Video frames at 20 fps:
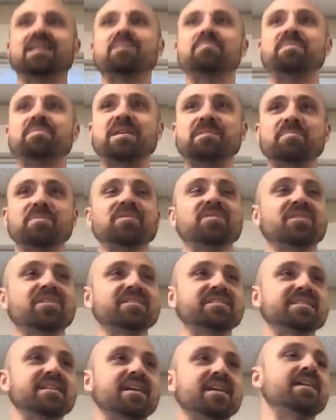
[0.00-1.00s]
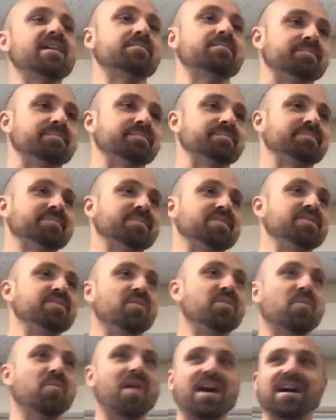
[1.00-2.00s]
people are dumb. Do you
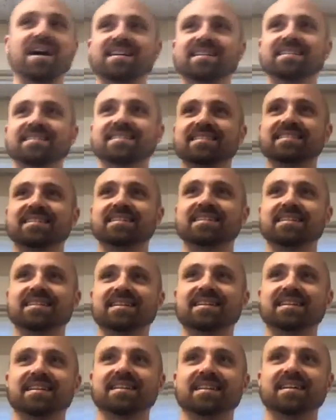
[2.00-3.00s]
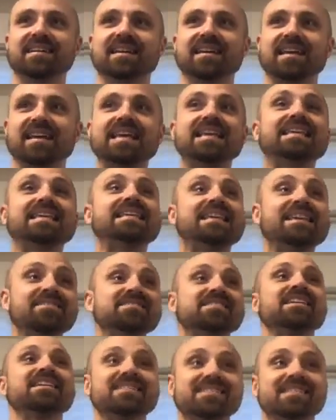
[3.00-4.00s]
know why? It
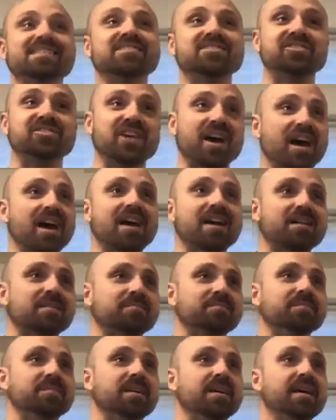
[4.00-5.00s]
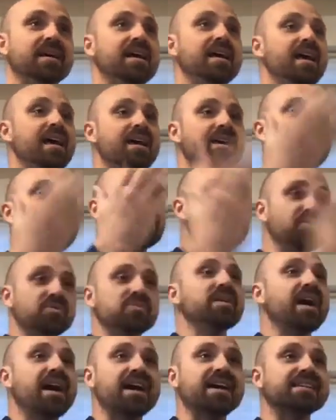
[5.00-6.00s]
gives us a job. You
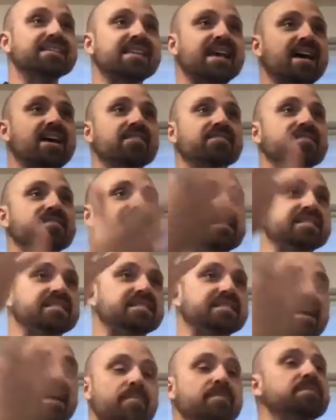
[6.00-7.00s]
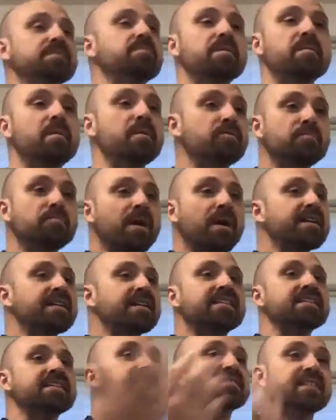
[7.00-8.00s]
guys have the dumbest, you probably get
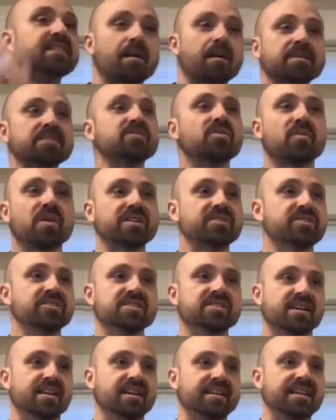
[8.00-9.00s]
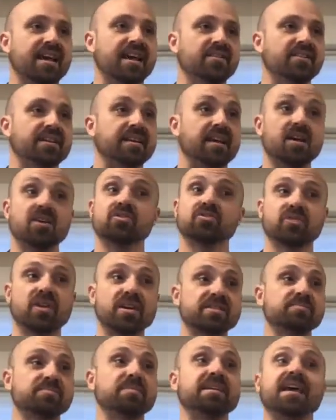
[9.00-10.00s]
the dumbest questions on accounting.
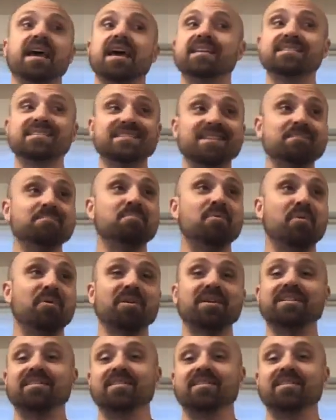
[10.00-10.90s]
Trust me, at some point,